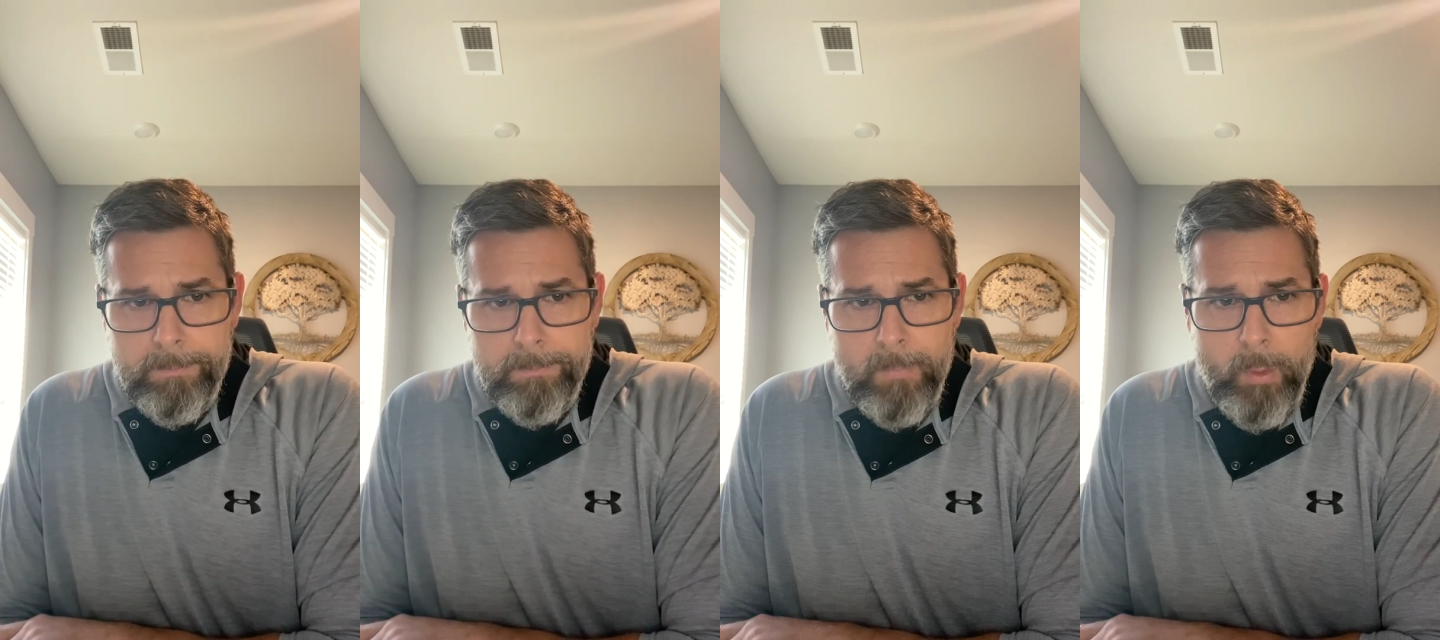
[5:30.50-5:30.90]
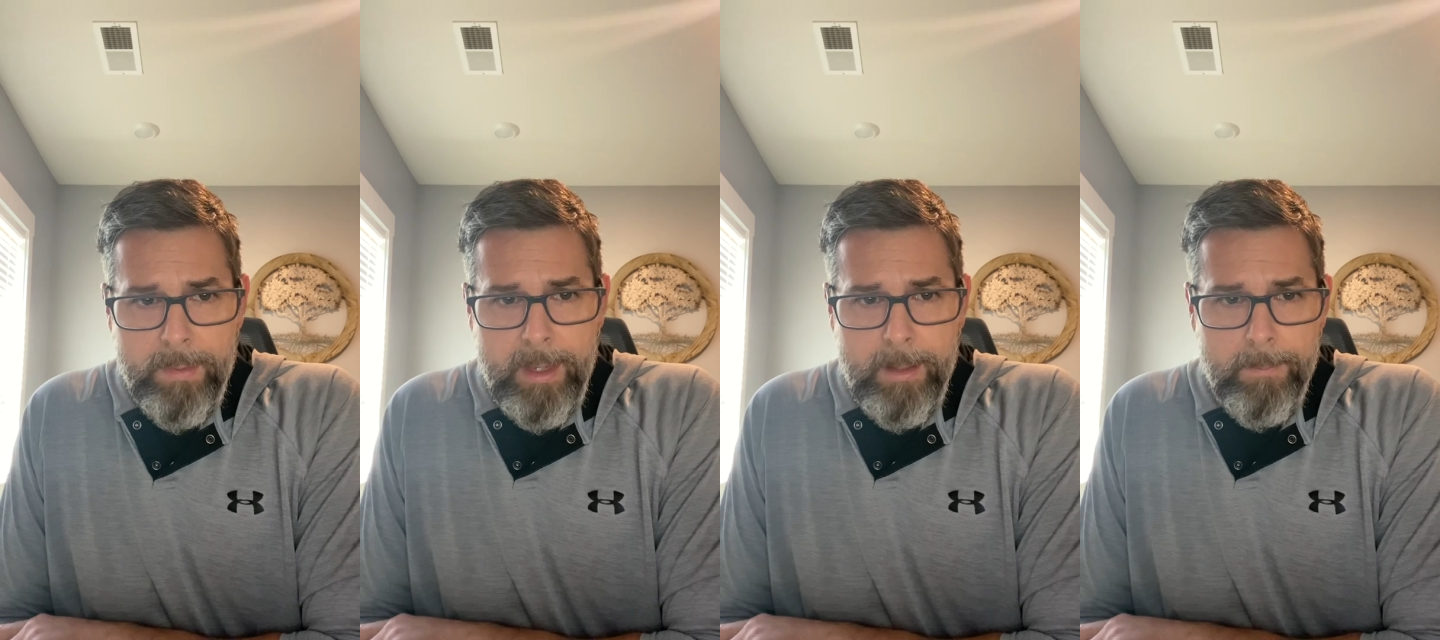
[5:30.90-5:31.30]
with
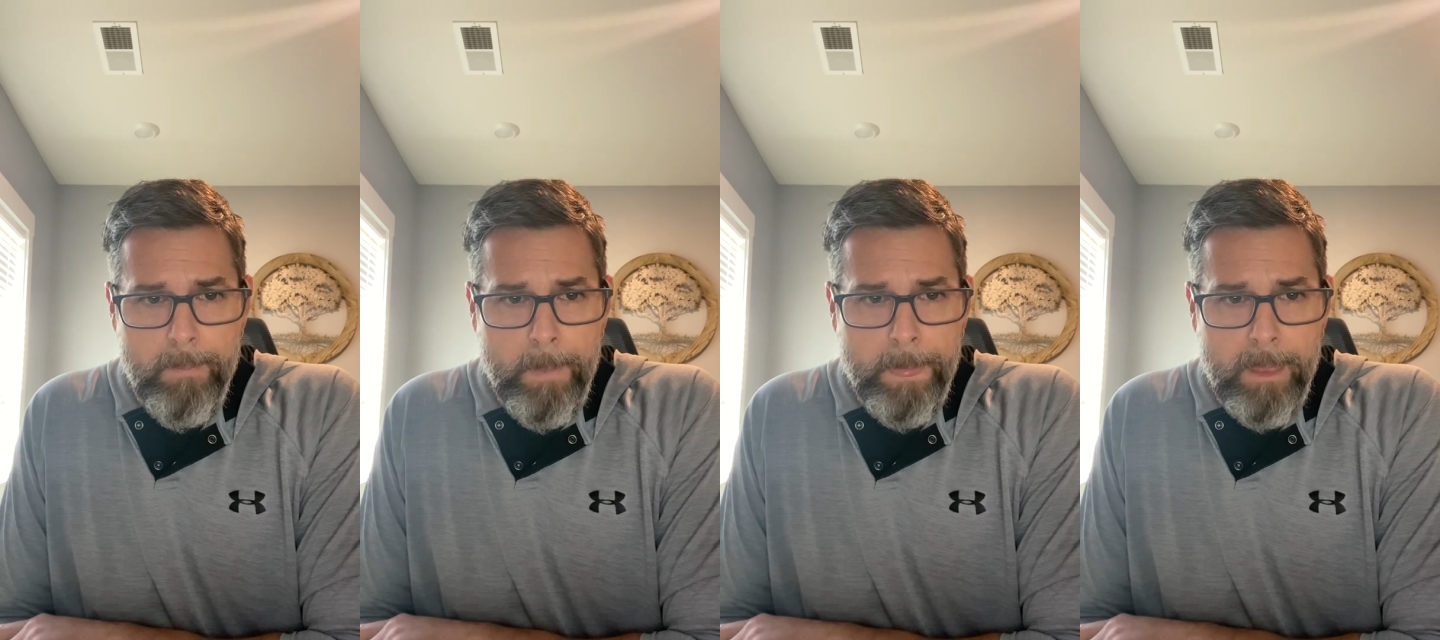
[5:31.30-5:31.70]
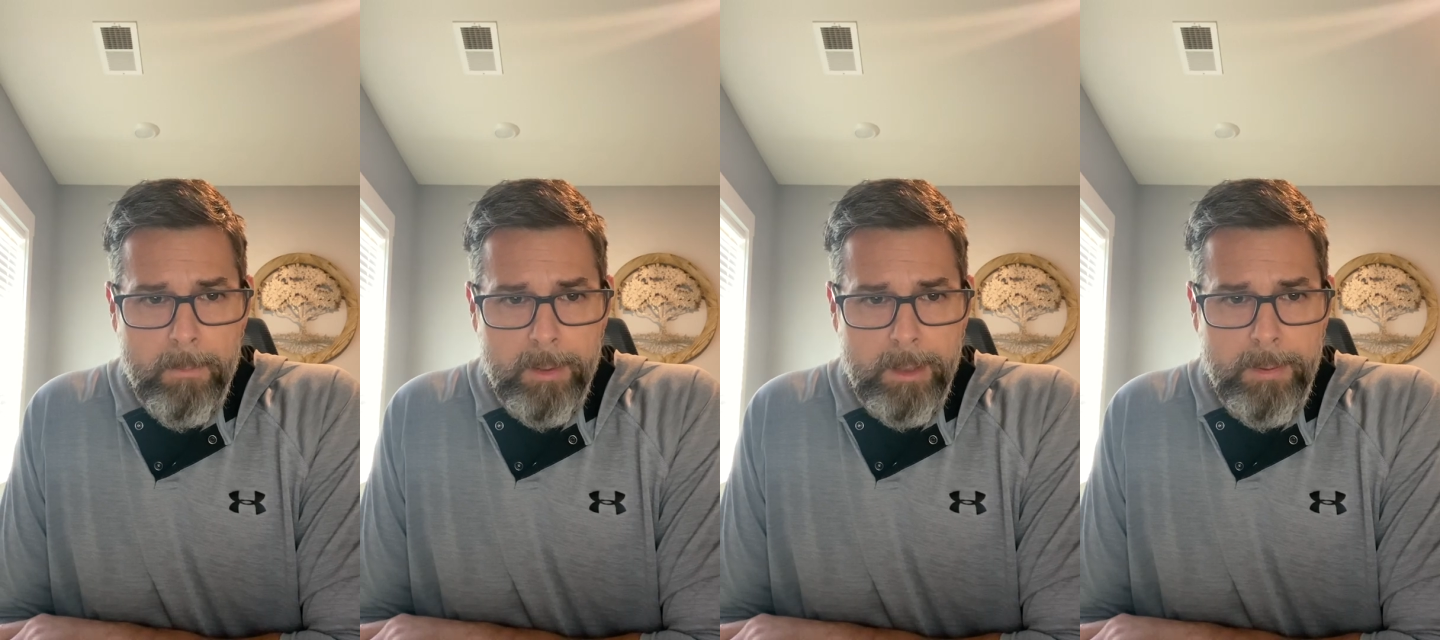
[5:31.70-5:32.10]
them.
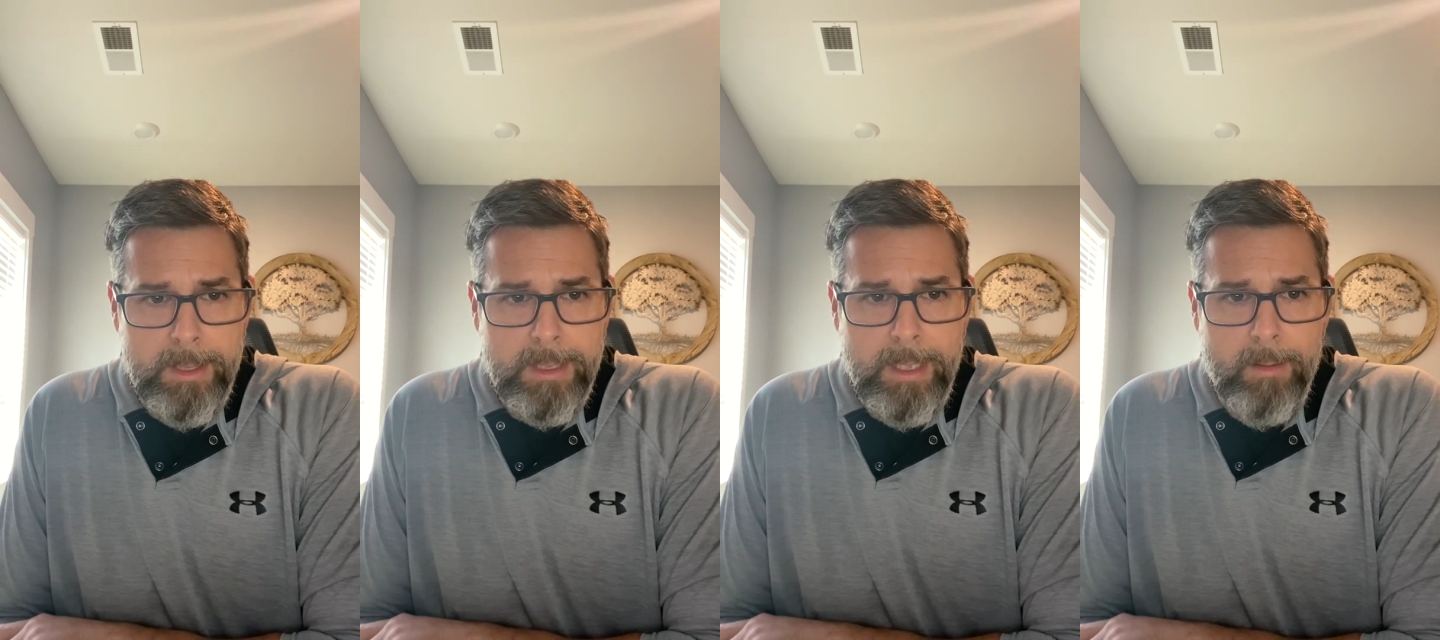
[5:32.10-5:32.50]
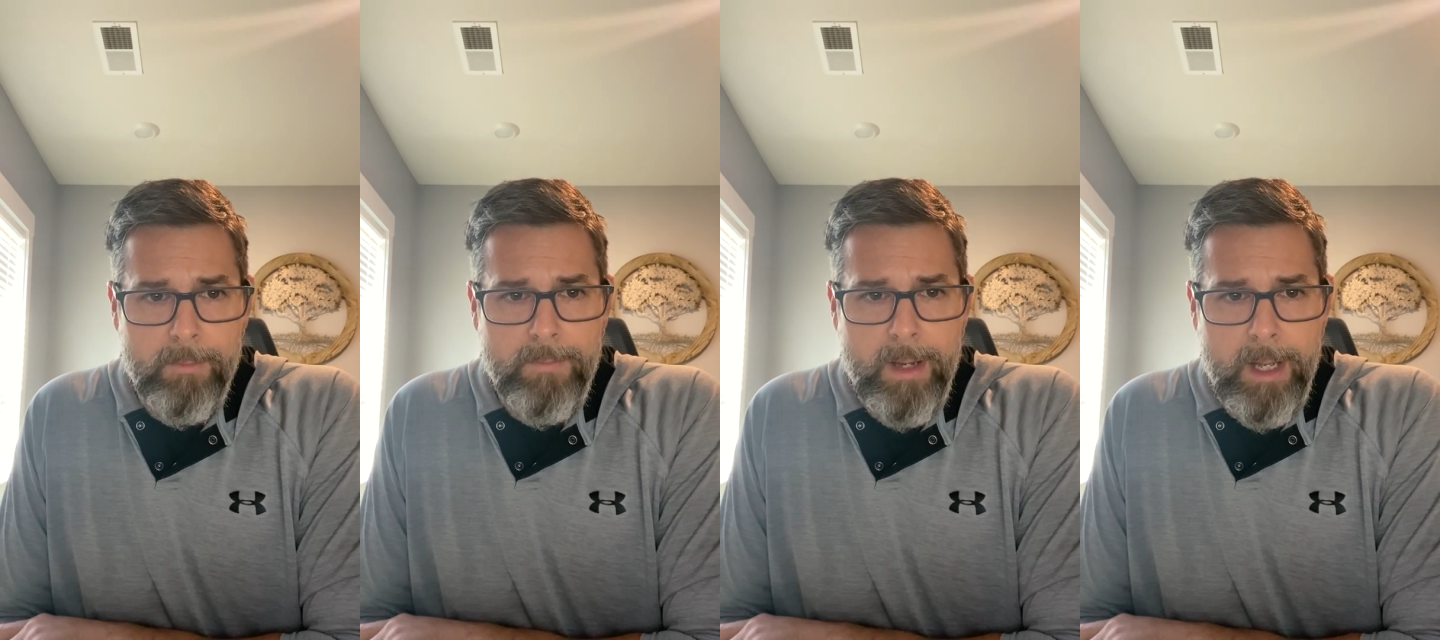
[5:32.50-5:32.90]
But the
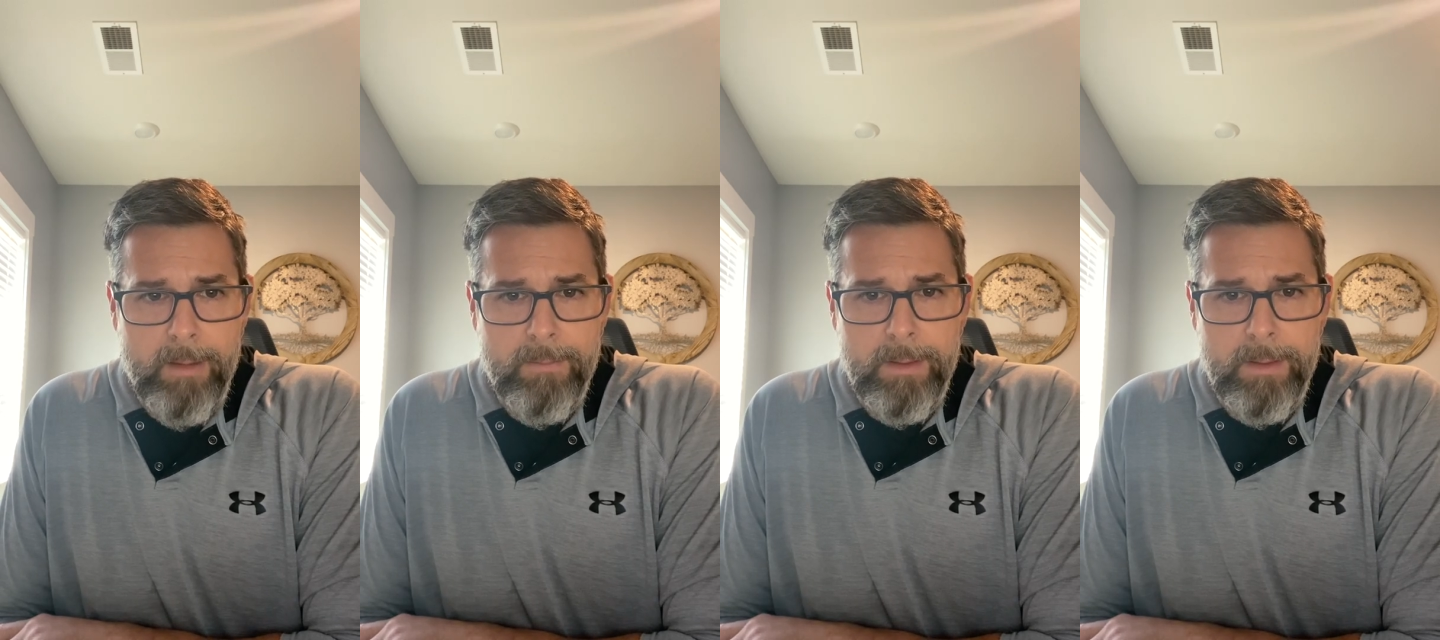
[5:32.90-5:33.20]
PCL-5